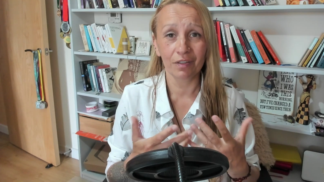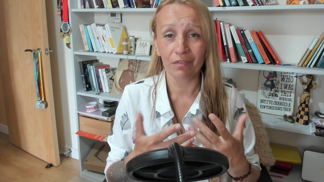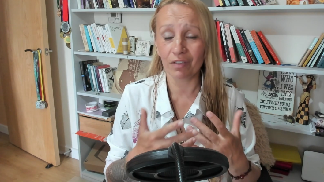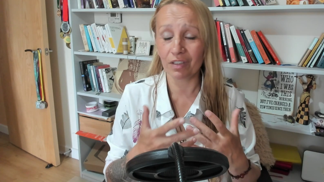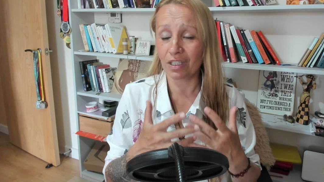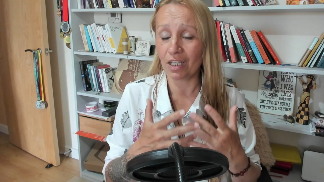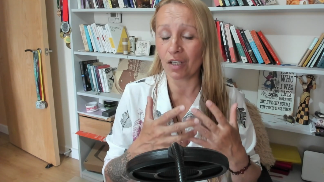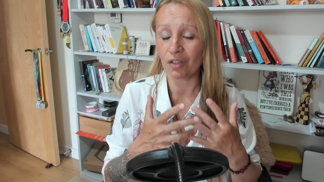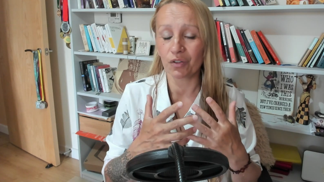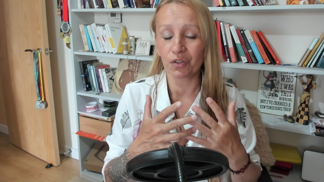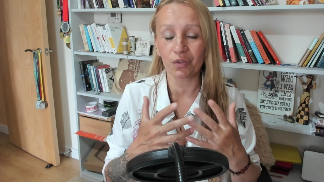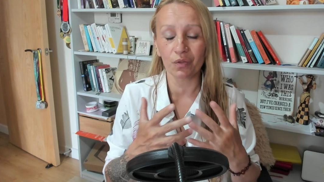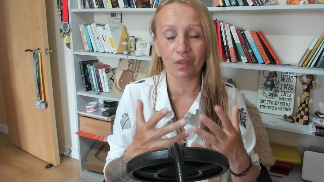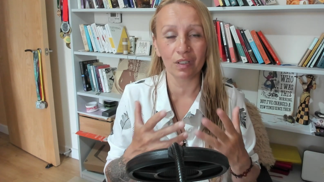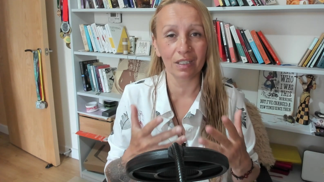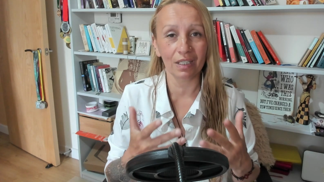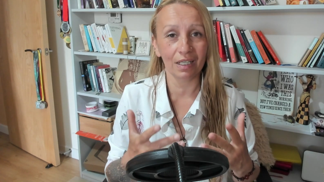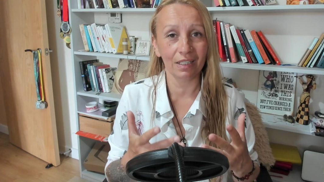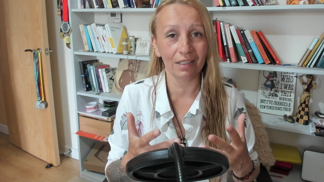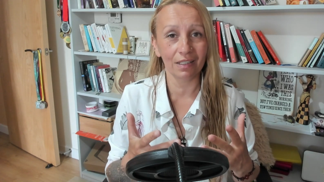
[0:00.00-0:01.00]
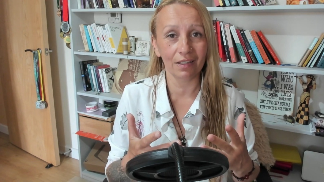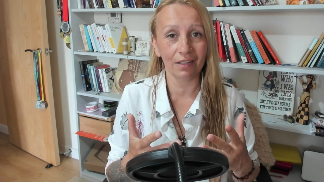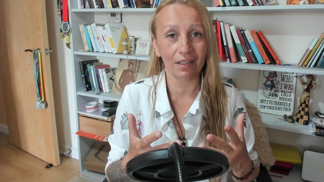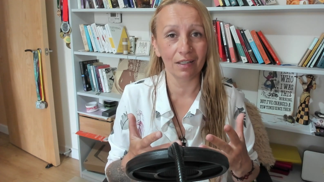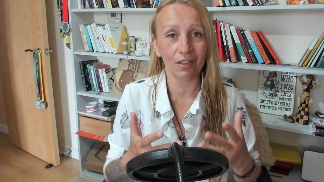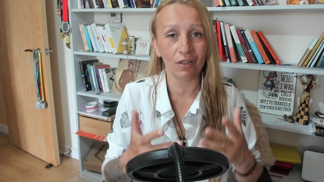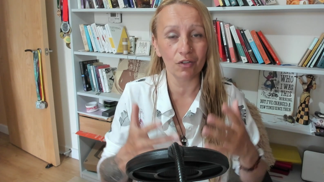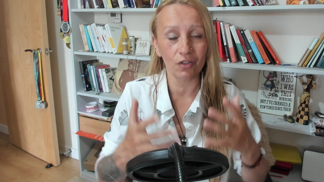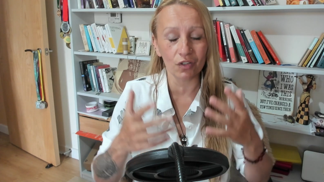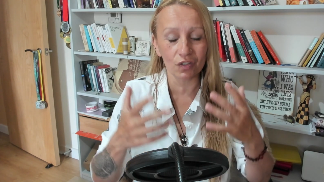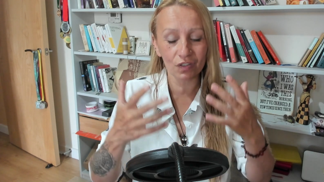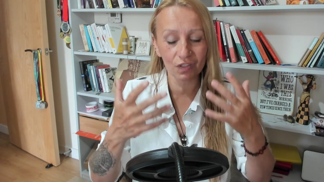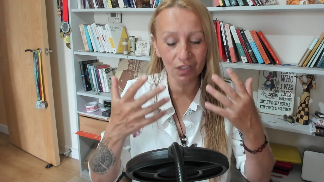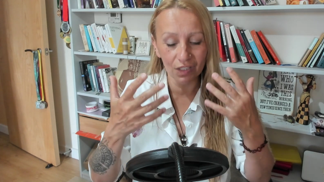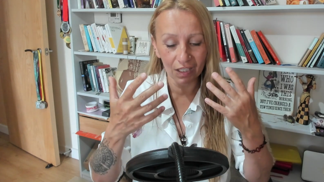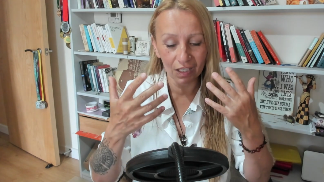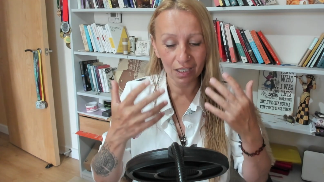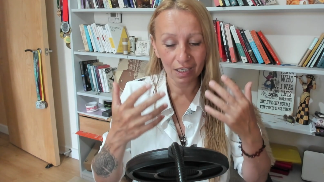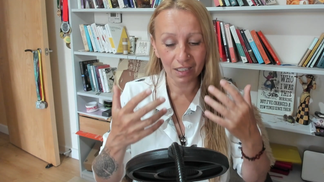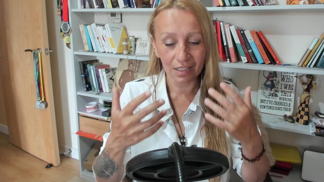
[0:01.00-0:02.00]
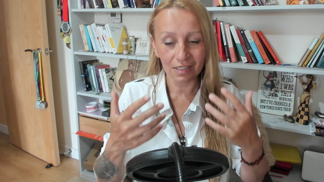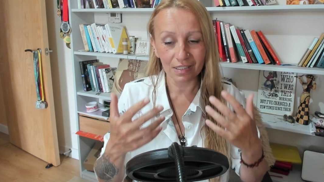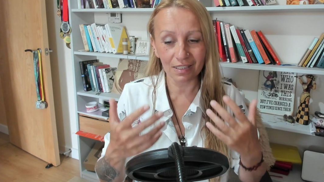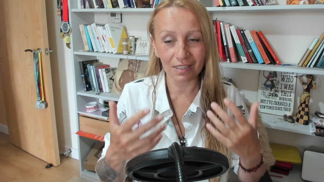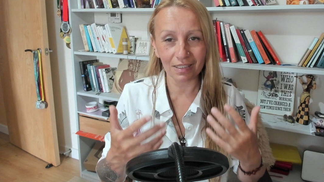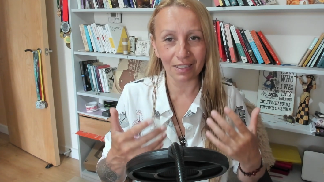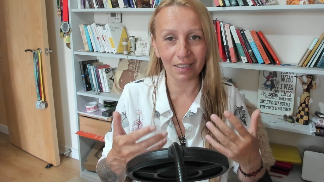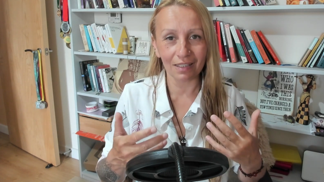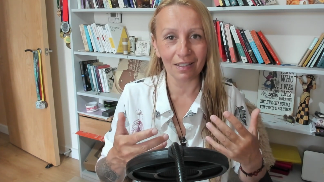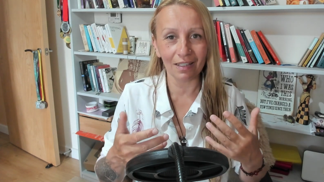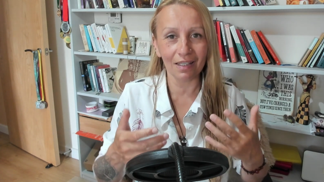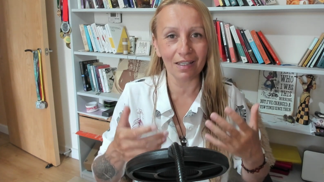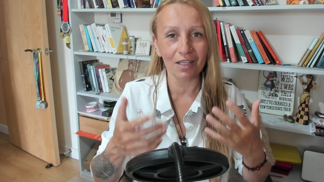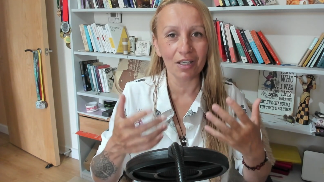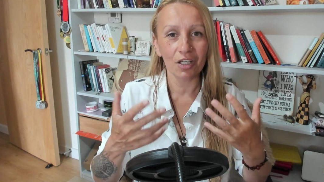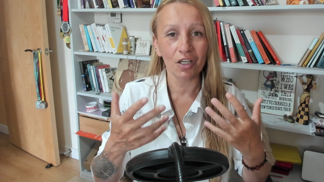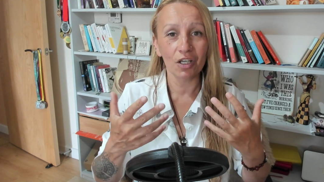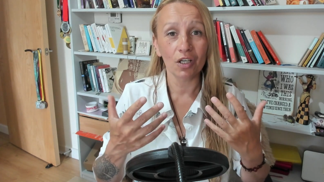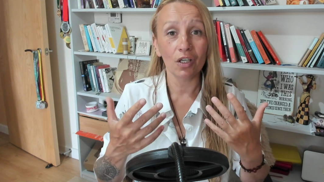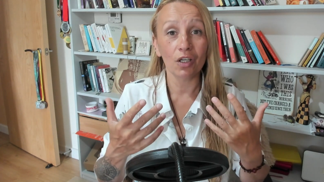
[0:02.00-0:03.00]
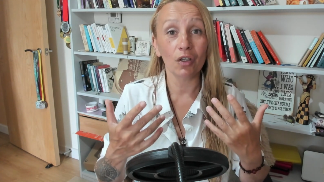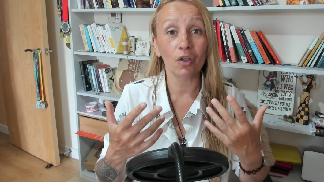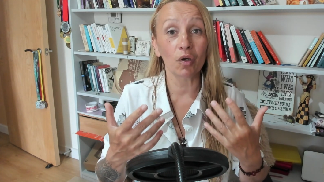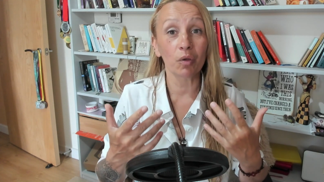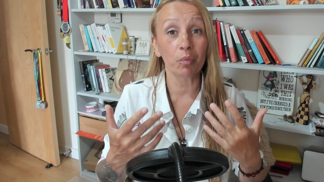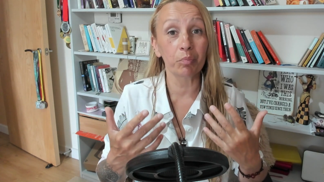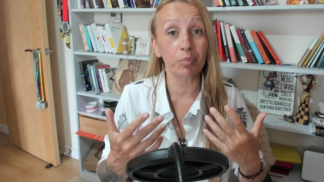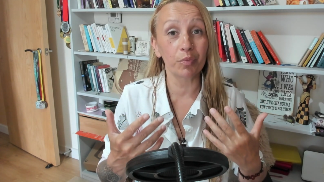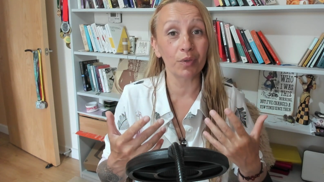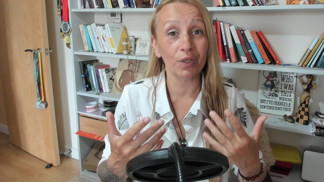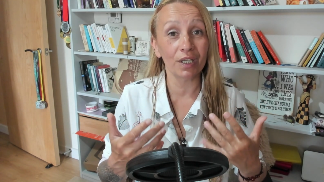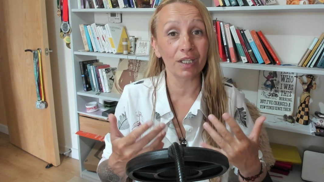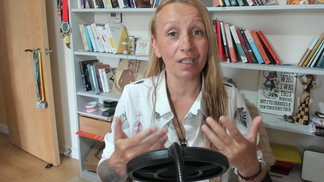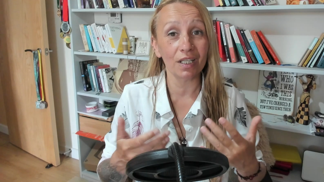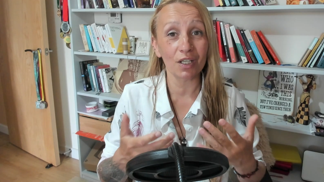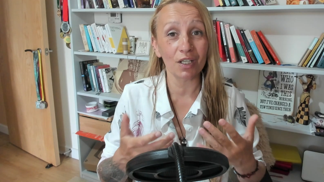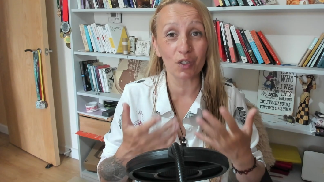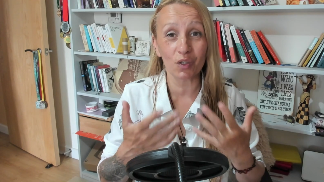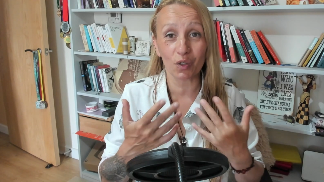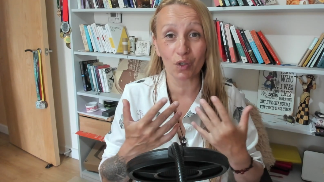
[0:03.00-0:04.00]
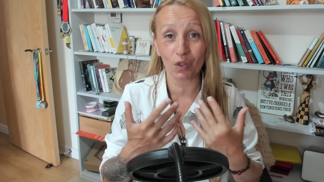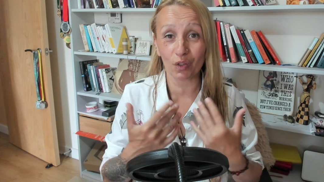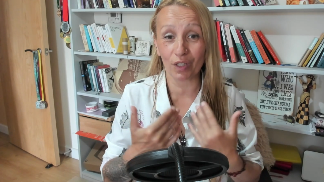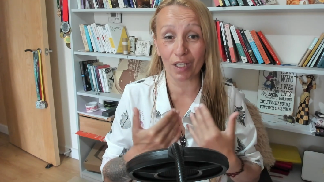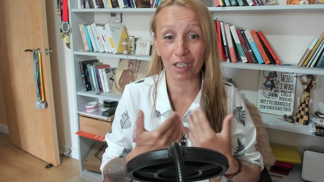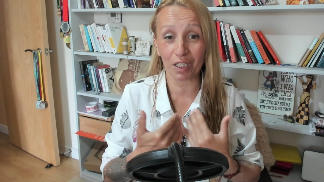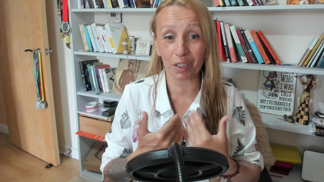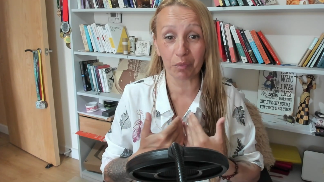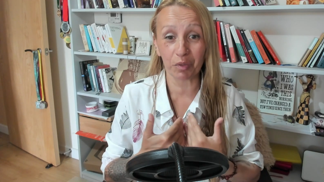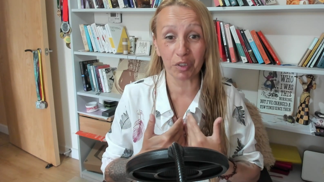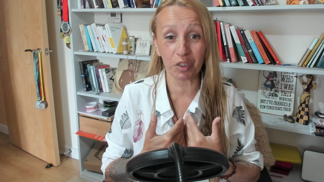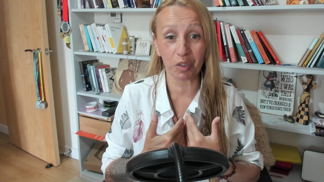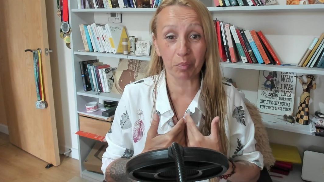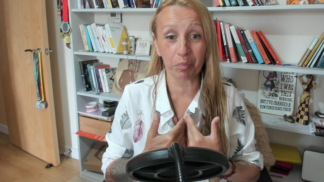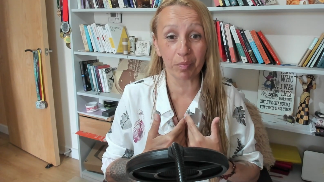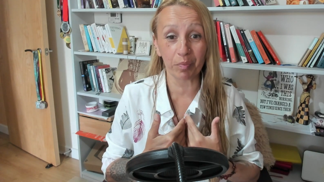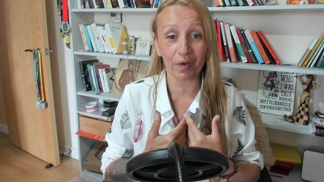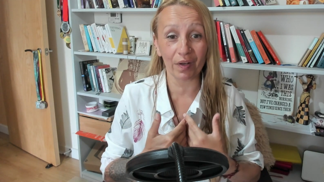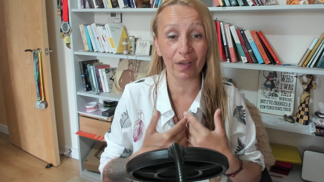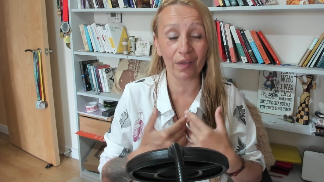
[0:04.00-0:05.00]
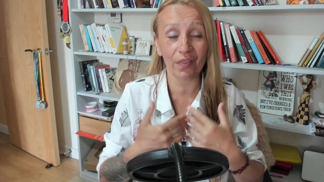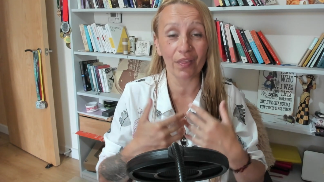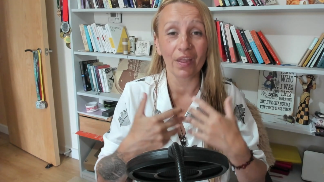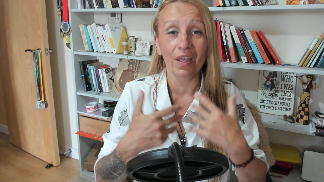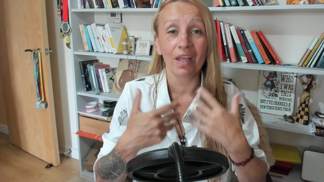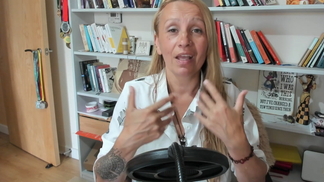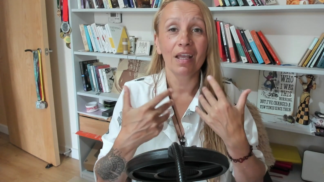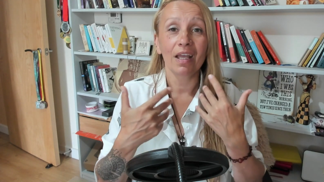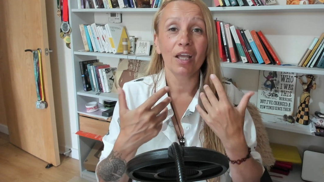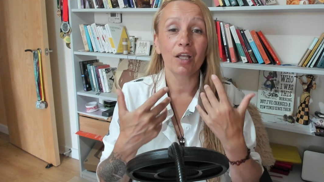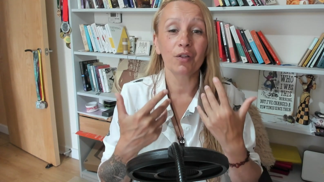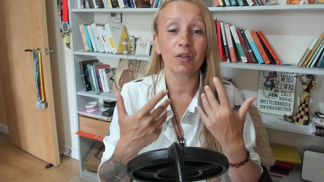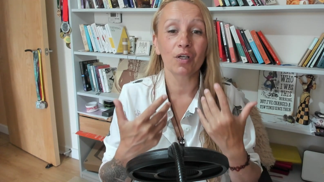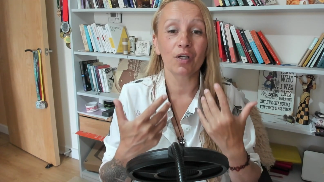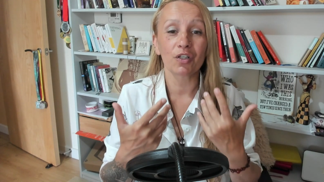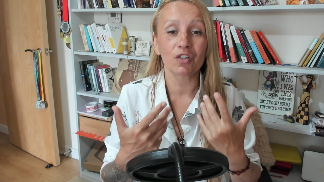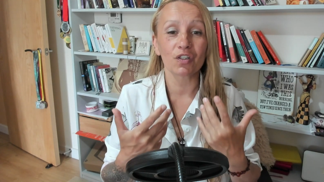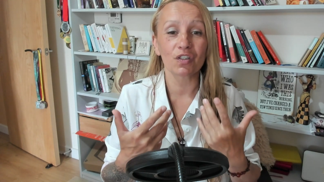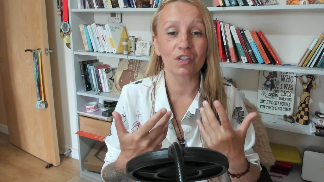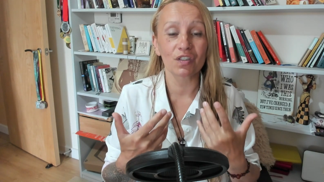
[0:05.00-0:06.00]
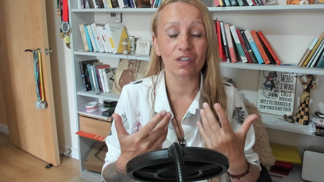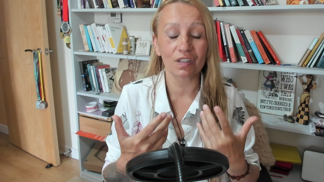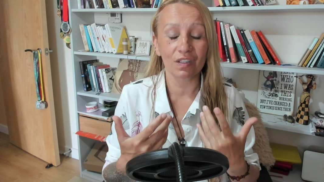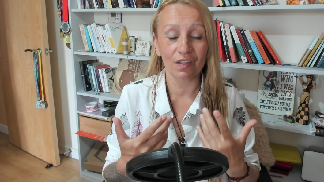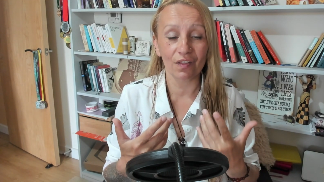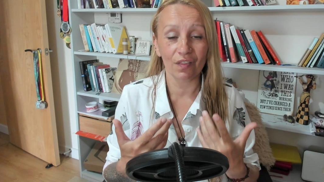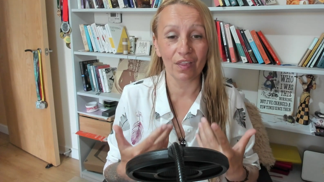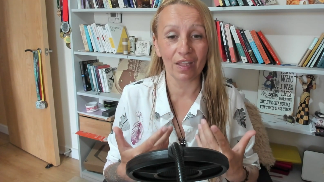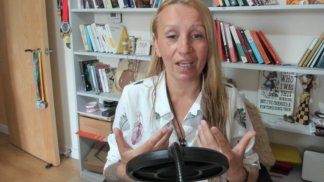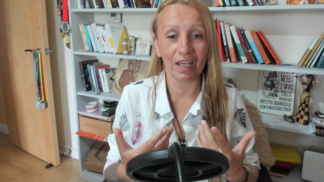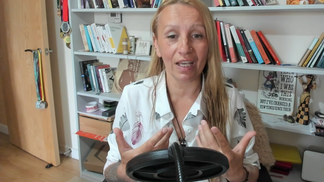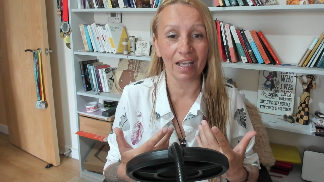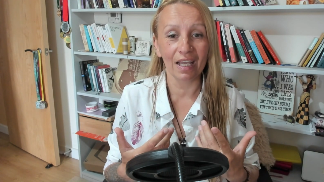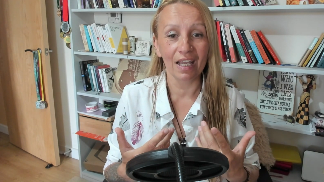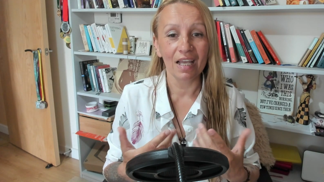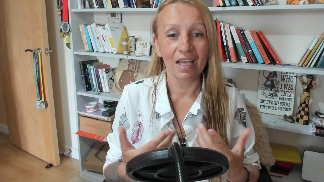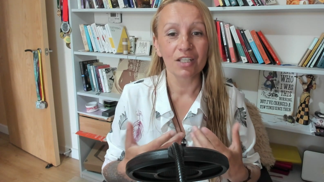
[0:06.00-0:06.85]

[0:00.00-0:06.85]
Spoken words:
without doing anything. You're just sitting, you're breathing, you're connected with your breath, and you're just there.